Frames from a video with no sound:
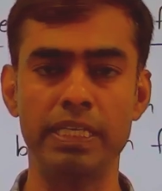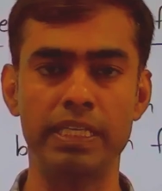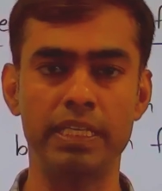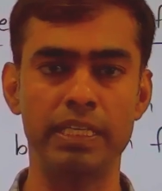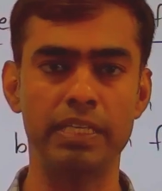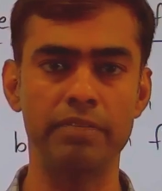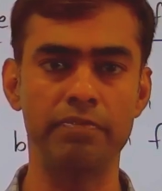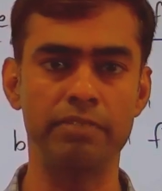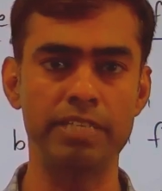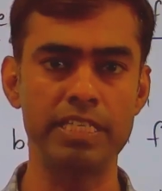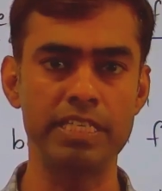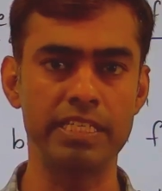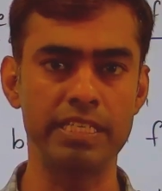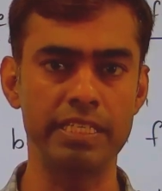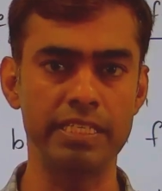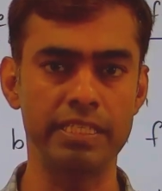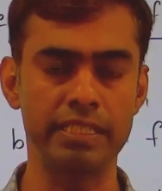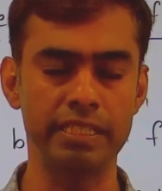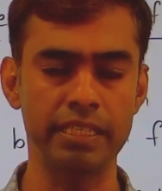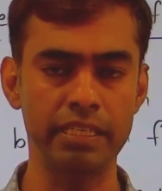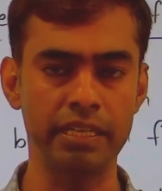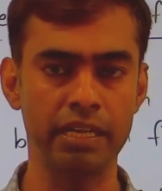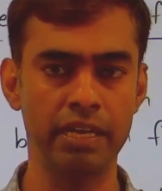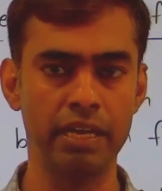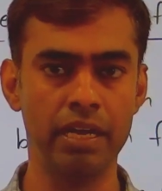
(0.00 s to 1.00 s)

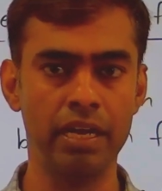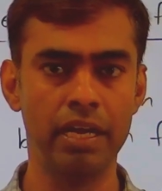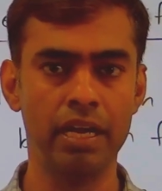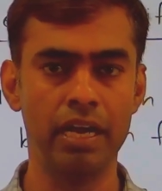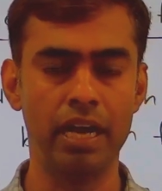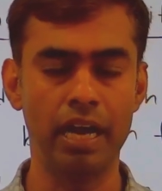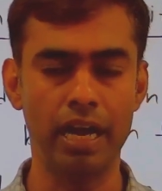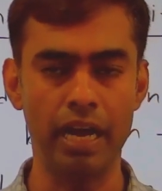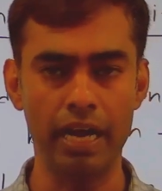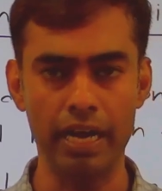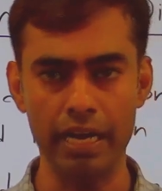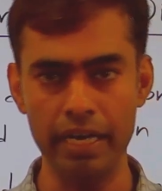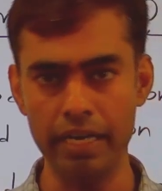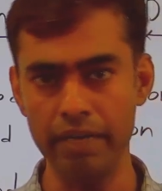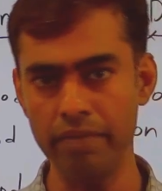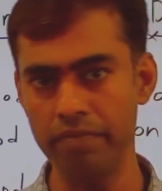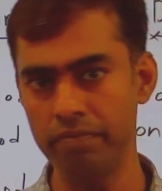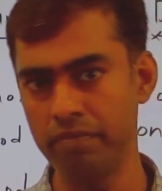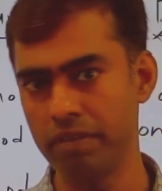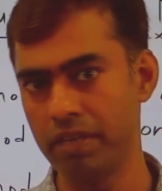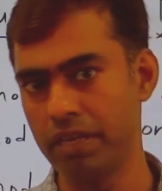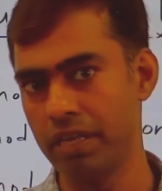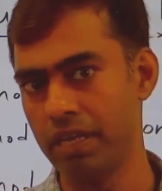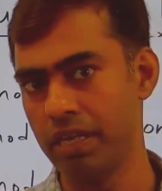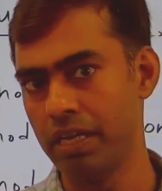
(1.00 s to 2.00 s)
differentiation. And
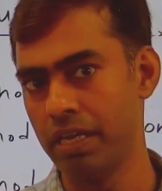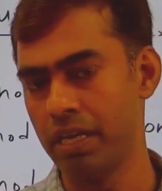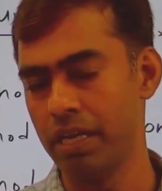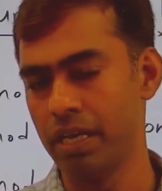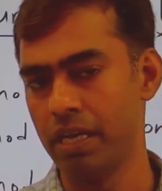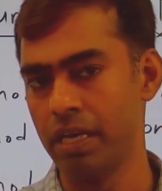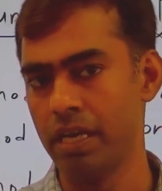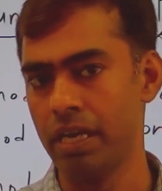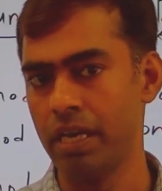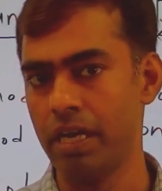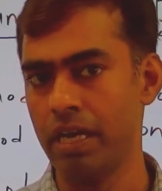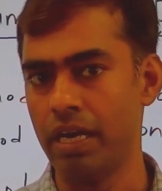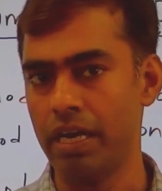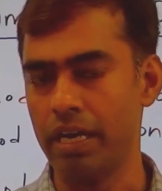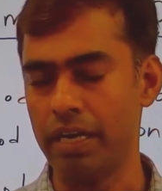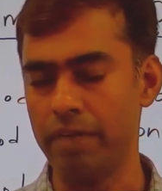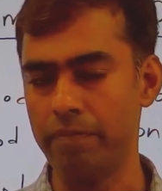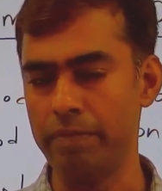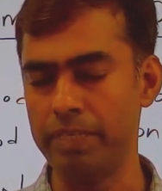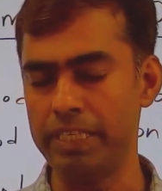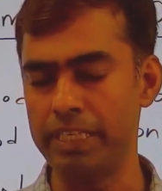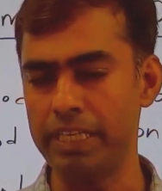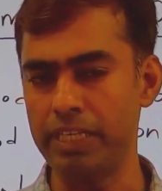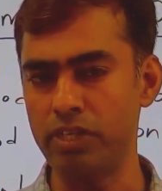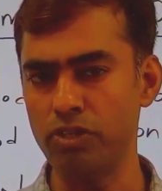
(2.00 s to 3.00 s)
if we
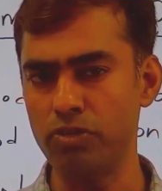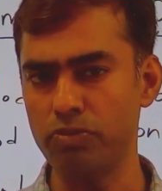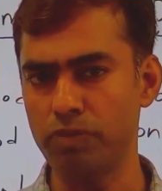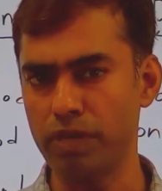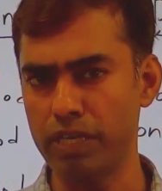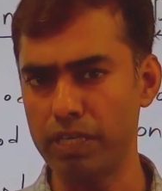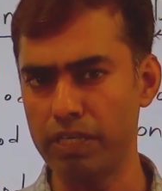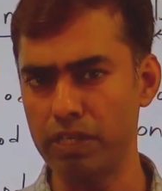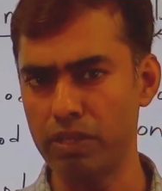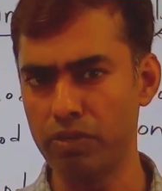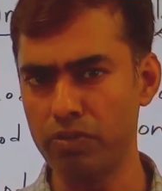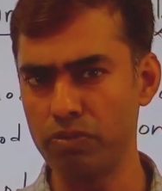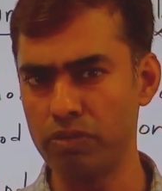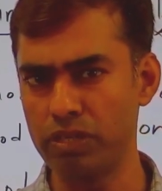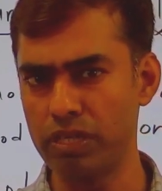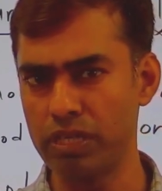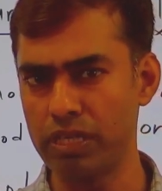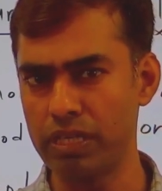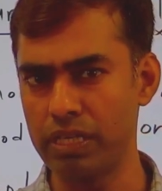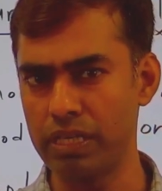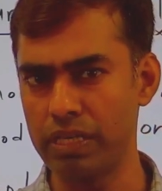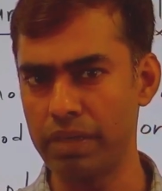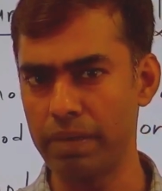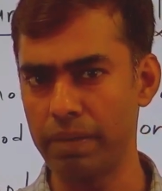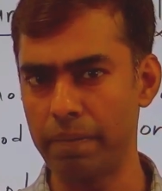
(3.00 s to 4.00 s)
try to find out
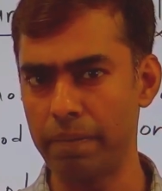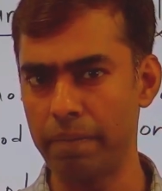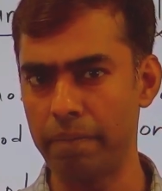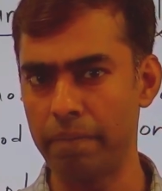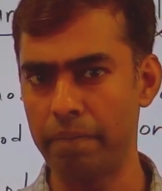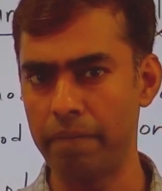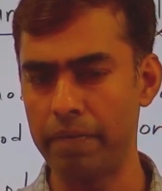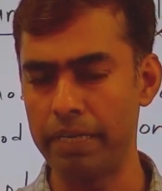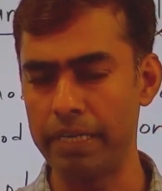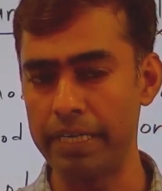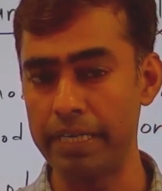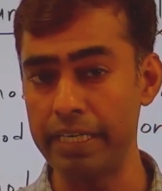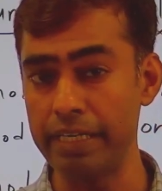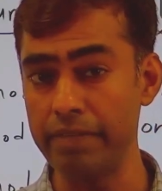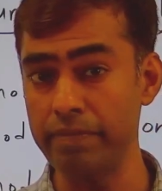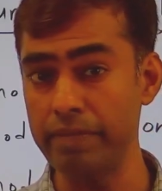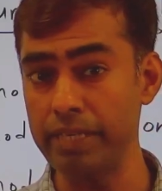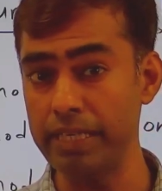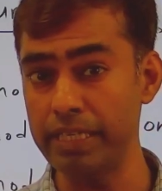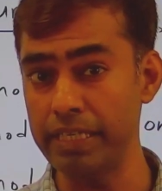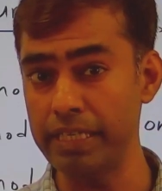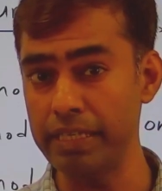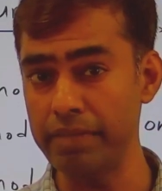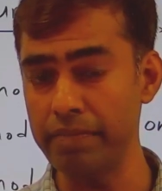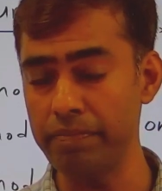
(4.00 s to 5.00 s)
a
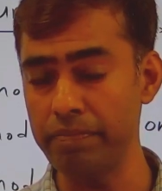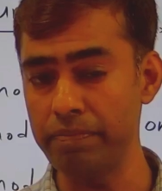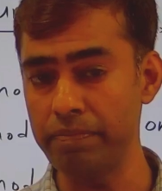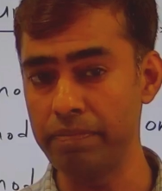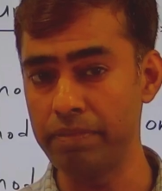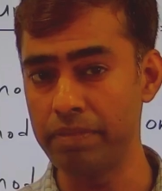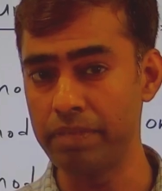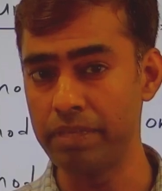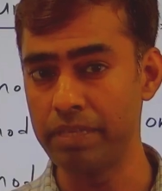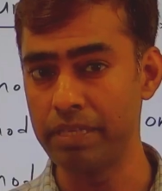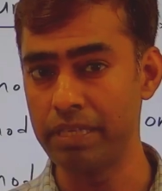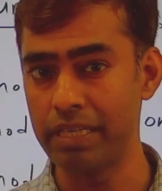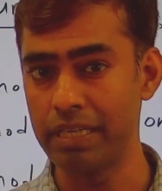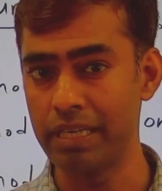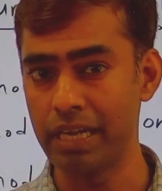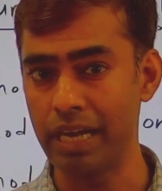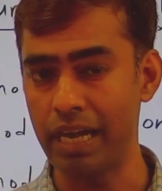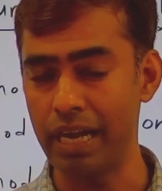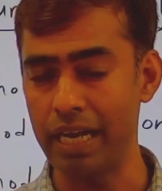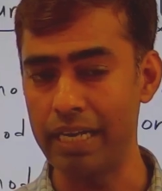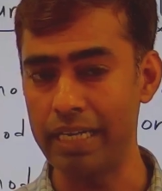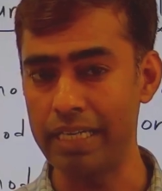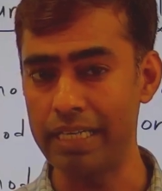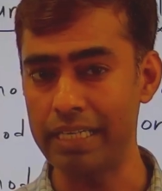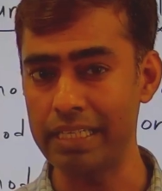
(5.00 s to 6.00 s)
derivative
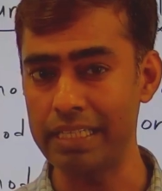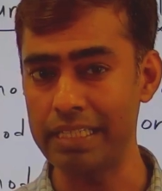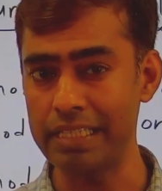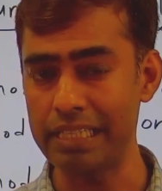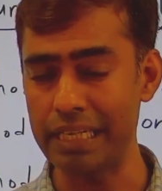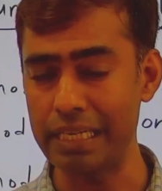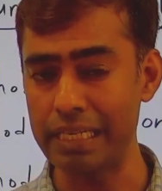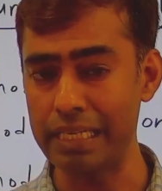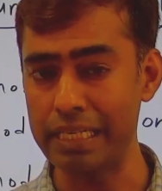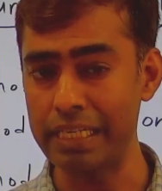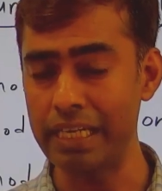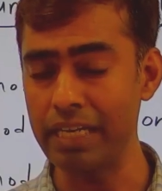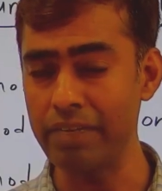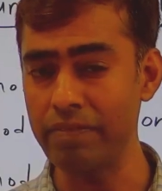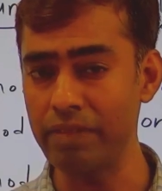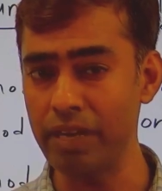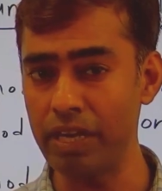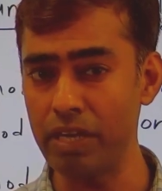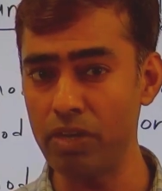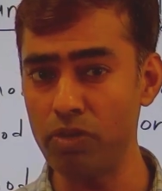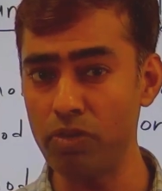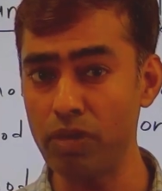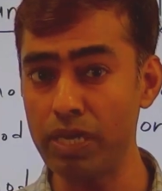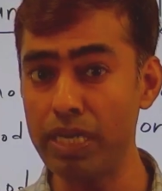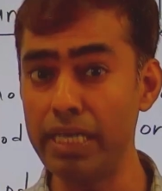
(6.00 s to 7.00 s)
at a central value
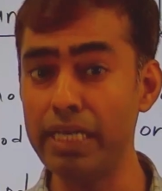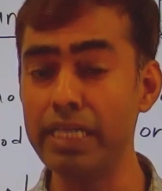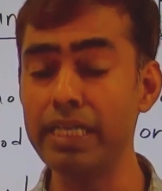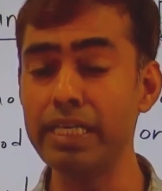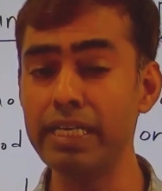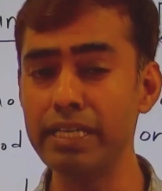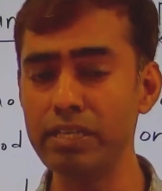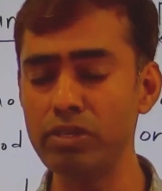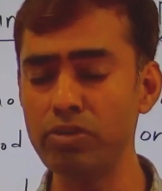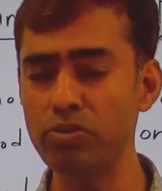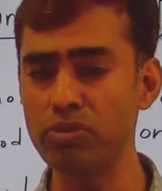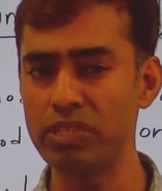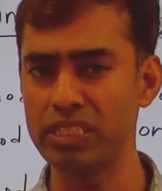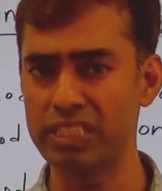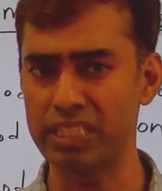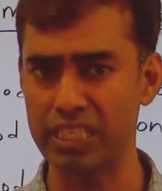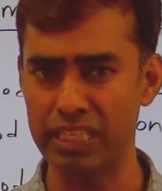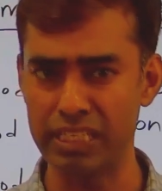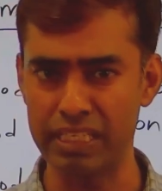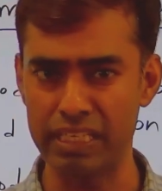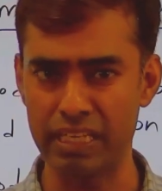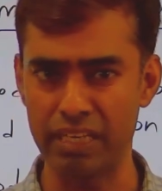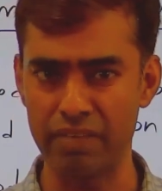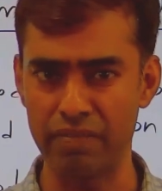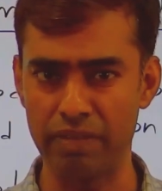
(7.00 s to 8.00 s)
or near to the
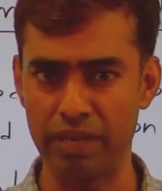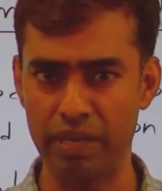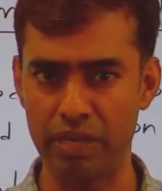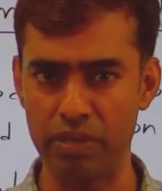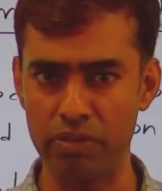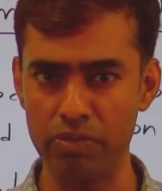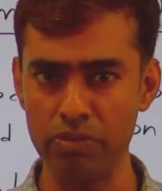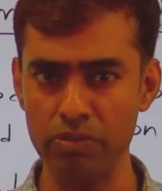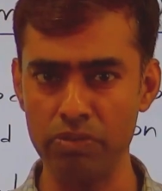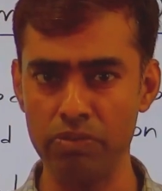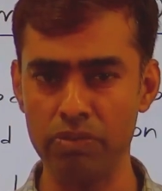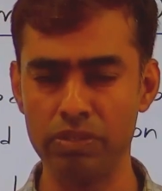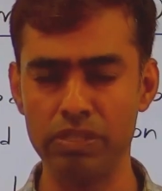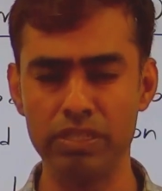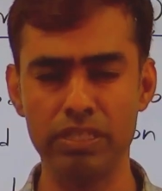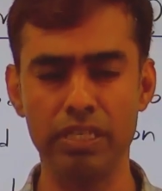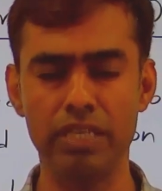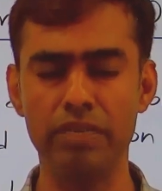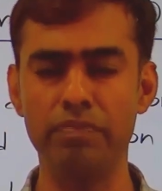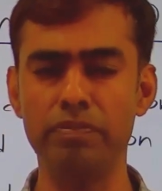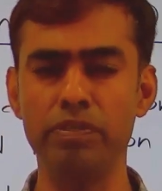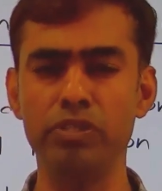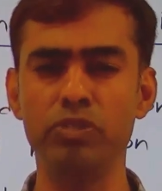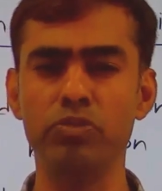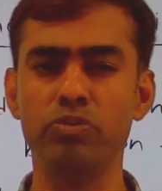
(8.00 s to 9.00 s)
central value, then
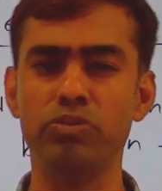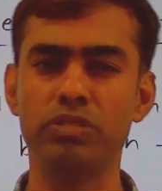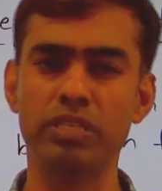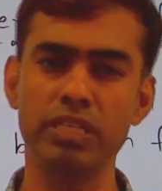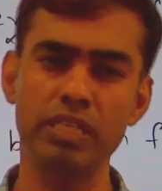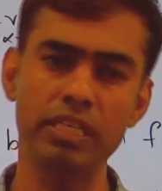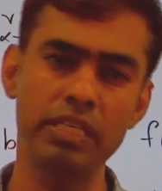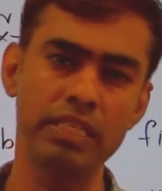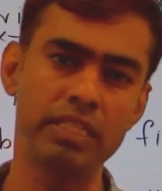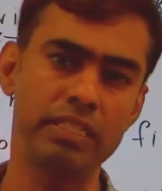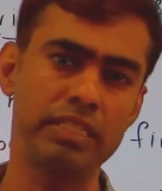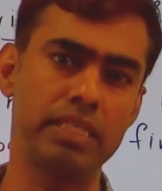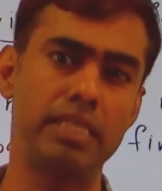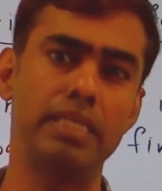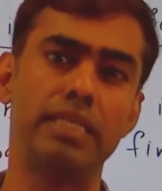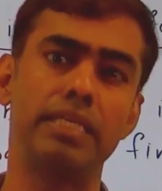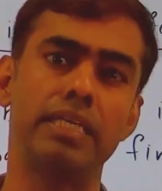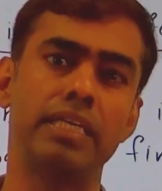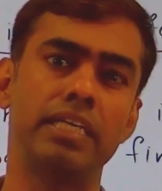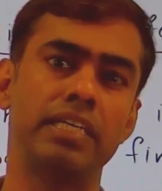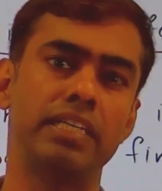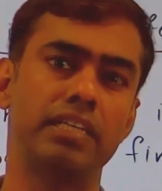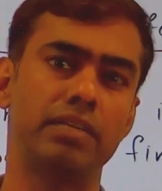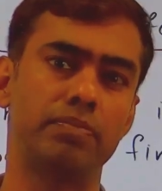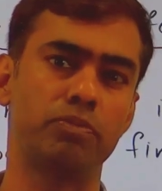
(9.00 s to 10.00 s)
we use the central
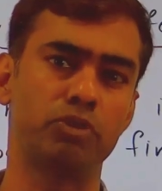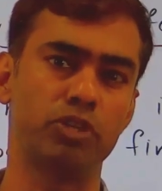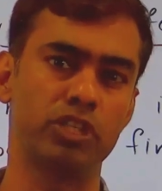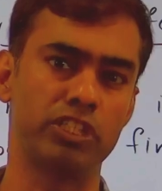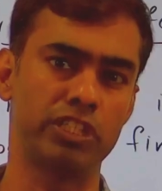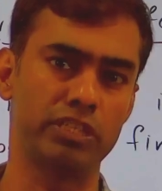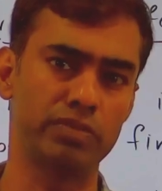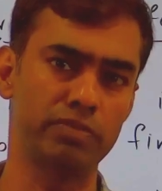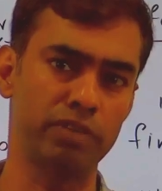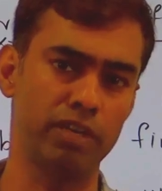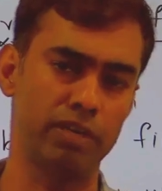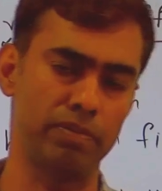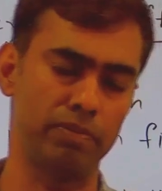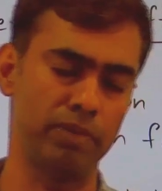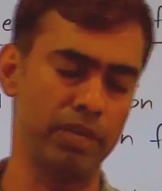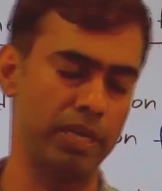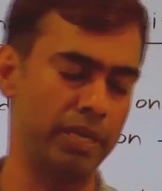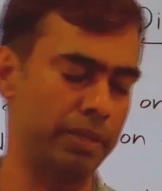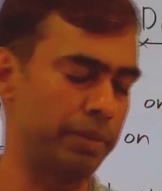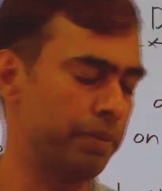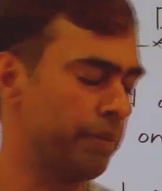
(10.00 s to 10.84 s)
interpolation formula.